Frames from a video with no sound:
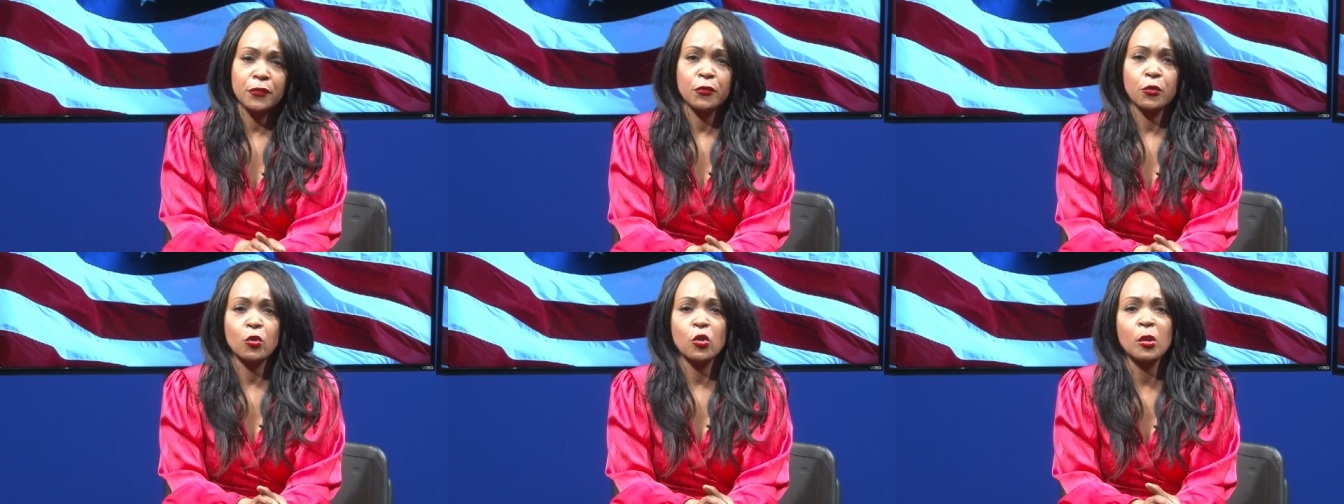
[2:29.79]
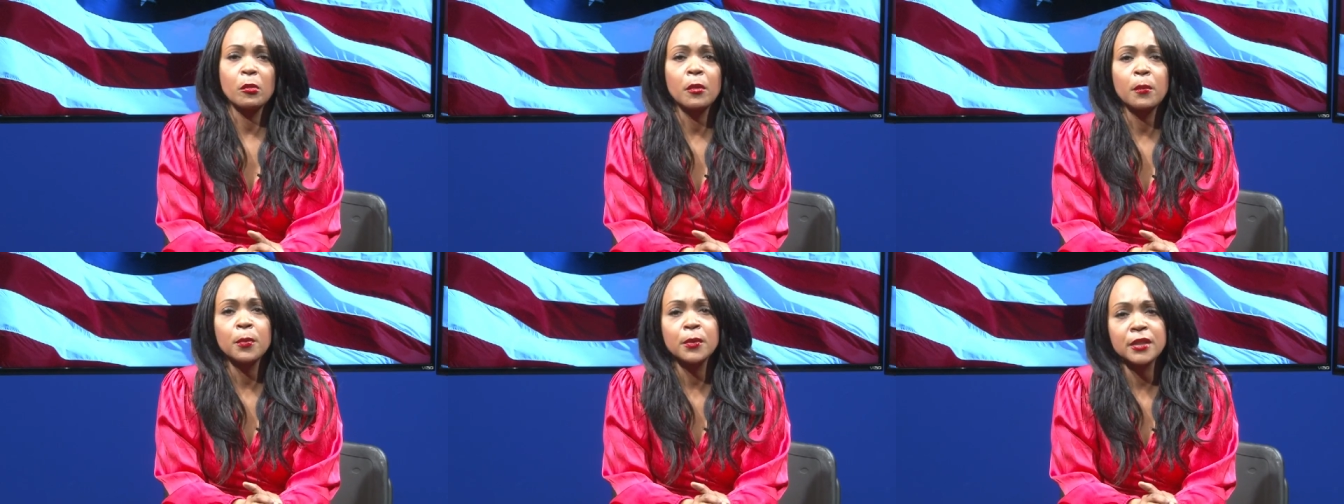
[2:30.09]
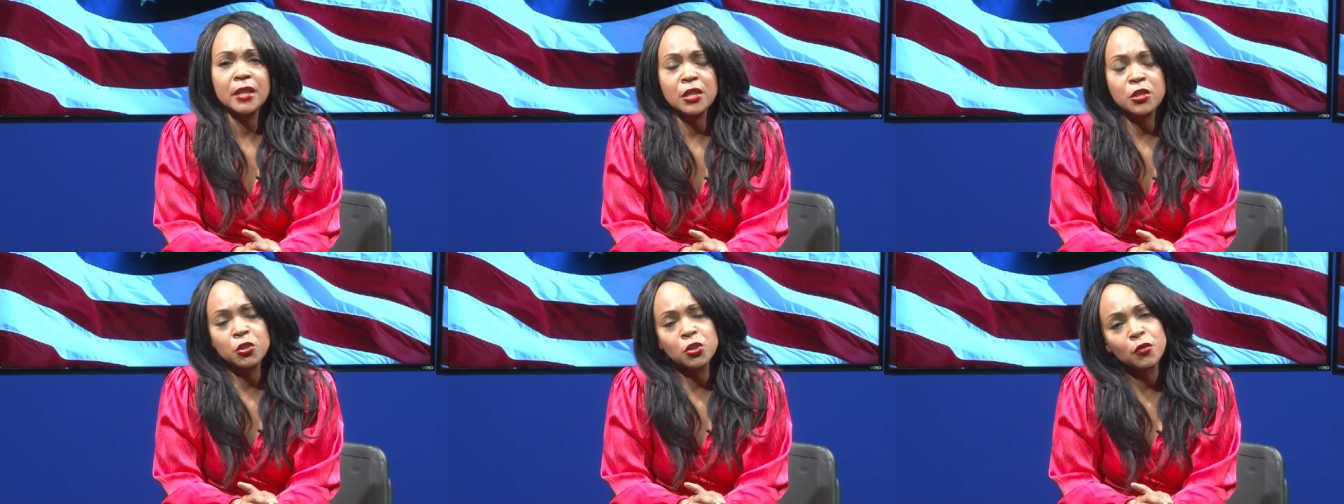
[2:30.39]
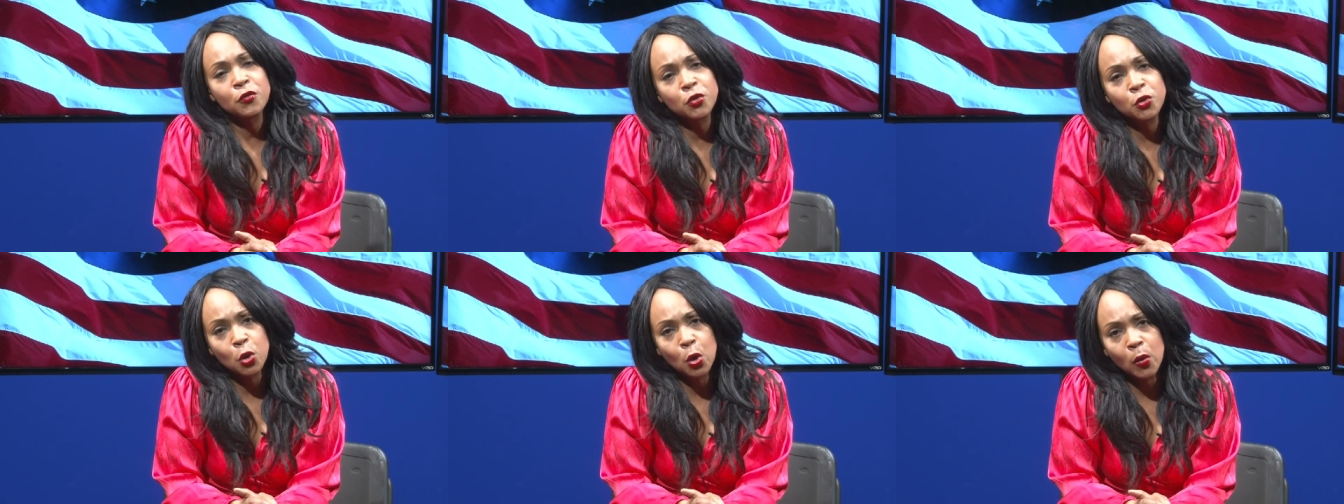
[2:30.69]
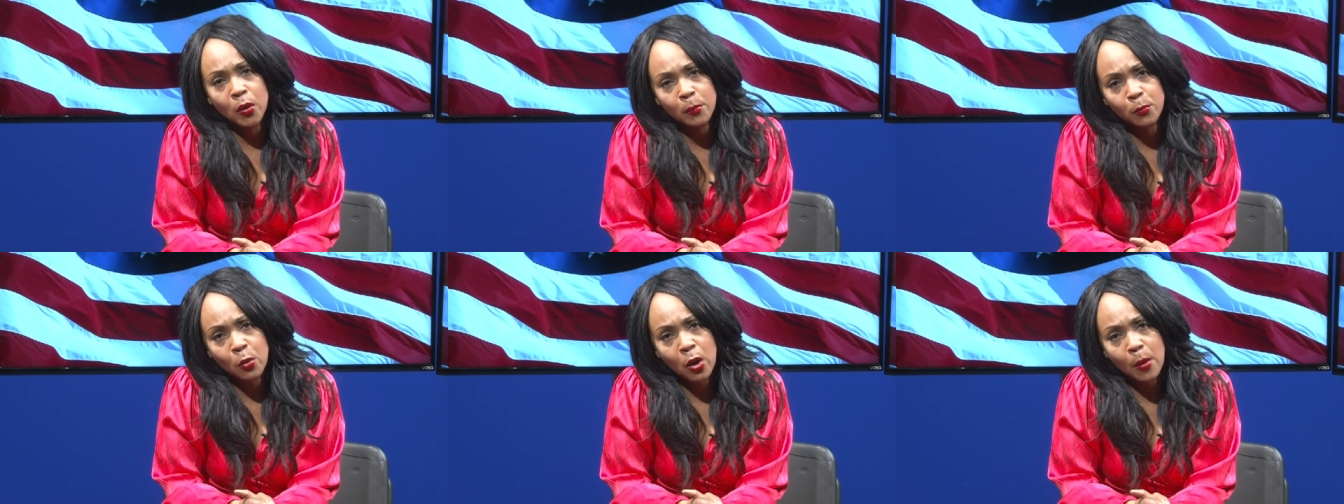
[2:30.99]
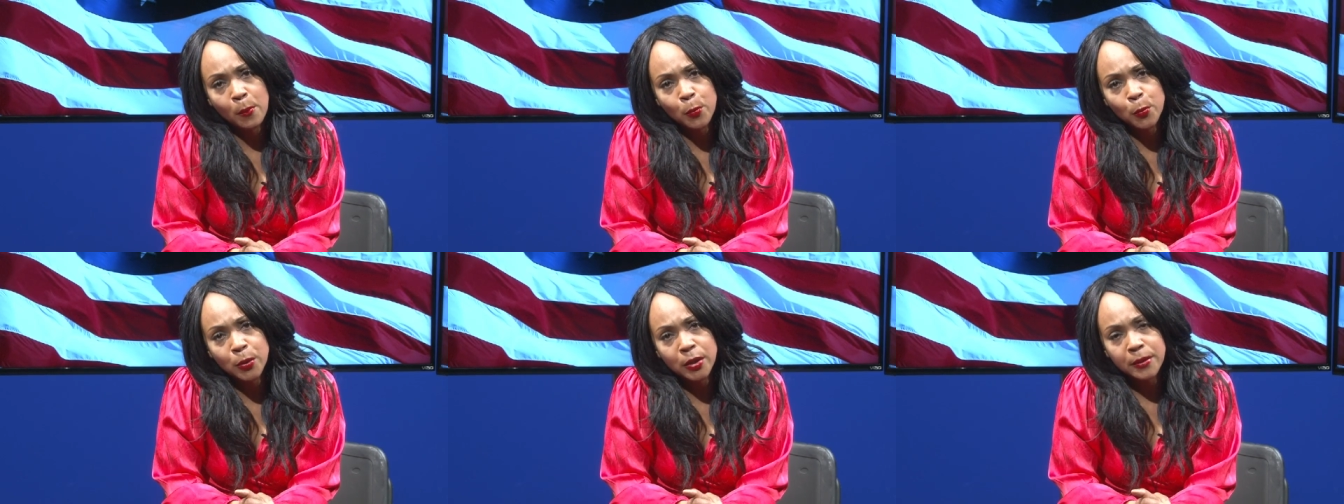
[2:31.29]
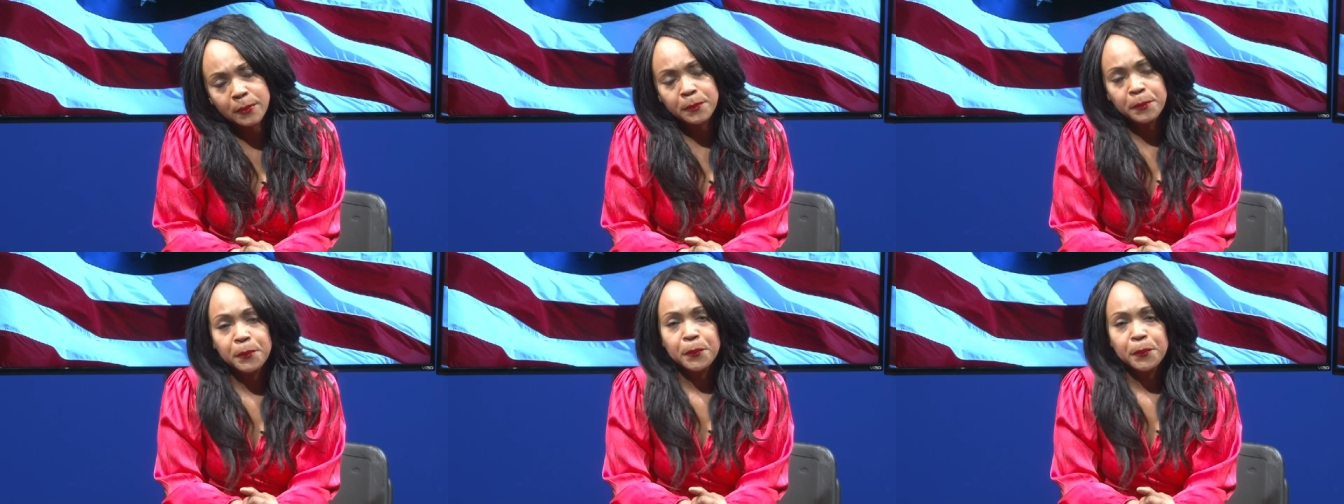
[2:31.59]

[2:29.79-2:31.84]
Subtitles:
for criminal possession of stolen property.